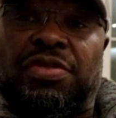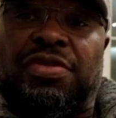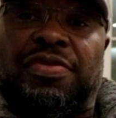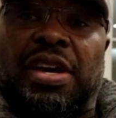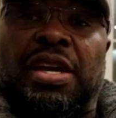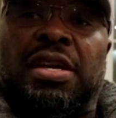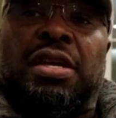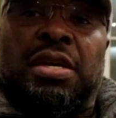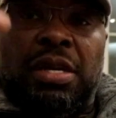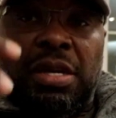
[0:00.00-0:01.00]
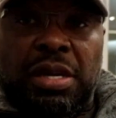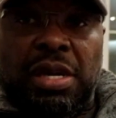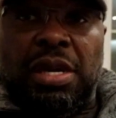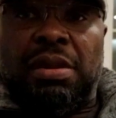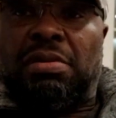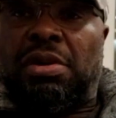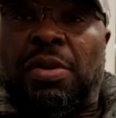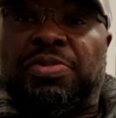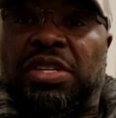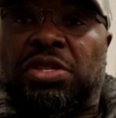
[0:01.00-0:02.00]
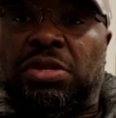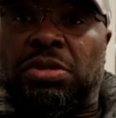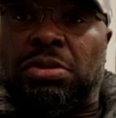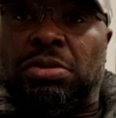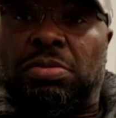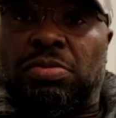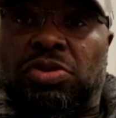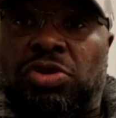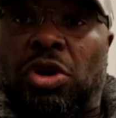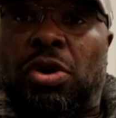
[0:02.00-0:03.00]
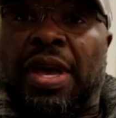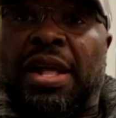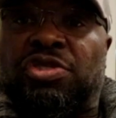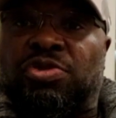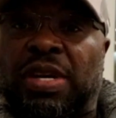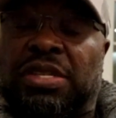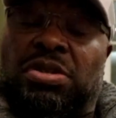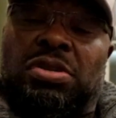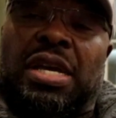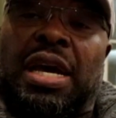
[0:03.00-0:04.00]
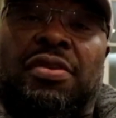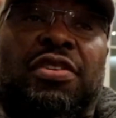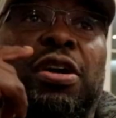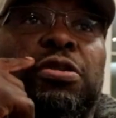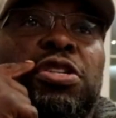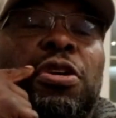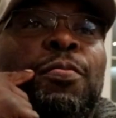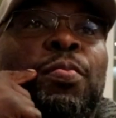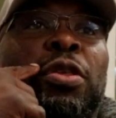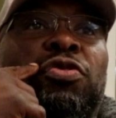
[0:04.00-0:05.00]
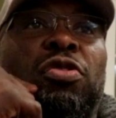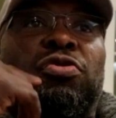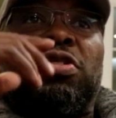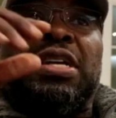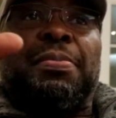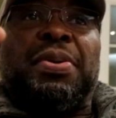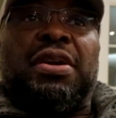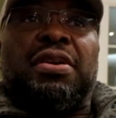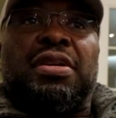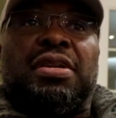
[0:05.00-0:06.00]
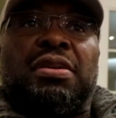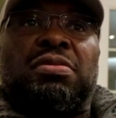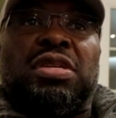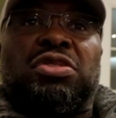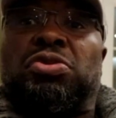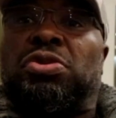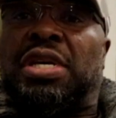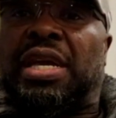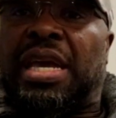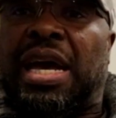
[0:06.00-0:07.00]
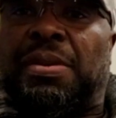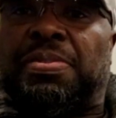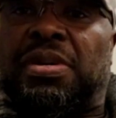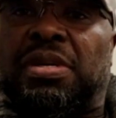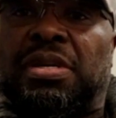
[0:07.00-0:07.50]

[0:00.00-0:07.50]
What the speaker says: Fury fight, he opted to go elsewhere to get another coach. So during that period, it was a 2-year gap.